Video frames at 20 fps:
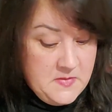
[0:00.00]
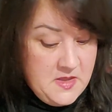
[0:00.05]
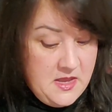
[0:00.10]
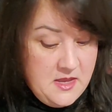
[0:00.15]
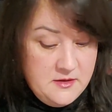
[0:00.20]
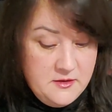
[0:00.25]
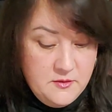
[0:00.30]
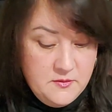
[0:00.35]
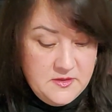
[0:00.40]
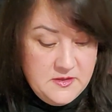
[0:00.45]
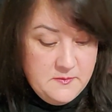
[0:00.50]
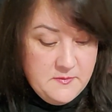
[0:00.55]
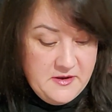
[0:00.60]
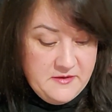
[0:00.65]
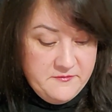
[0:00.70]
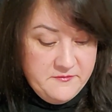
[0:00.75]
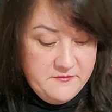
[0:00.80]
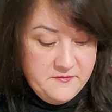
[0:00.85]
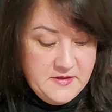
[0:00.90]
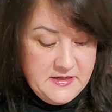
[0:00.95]
I don't know. He
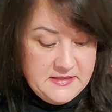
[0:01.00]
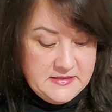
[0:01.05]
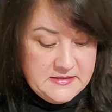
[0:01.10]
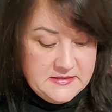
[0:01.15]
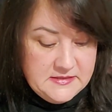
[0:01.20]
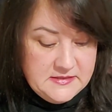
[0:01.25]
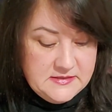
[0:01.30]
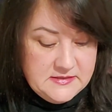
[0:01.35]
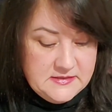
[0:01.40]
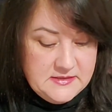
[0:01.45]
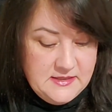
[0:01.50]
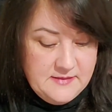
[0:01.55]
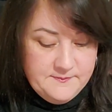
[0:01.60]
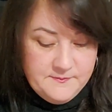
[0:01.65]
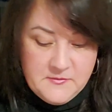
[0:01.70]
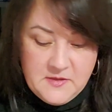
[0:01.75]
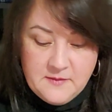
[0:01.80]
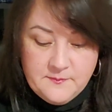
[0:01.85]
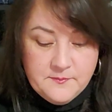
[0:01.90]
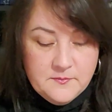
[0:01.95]
might fight to stay.
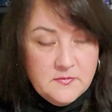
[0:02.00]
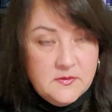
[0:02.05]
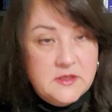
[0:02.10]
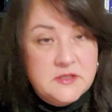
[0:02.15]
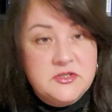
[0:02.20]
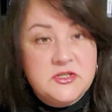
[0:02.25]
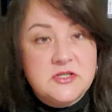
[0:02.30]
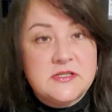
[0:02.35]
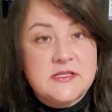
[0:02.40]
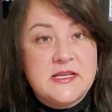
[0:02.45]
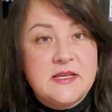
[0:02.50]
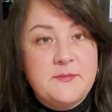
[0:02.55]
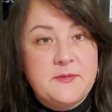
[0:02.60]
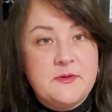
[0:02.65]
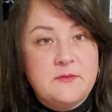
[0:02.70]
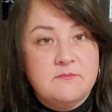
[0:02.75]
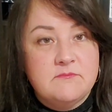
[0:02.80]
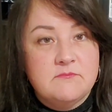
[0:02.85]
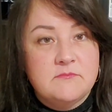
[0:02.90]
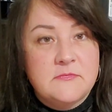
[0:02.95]
No, let's just keep
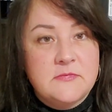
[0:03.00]
it.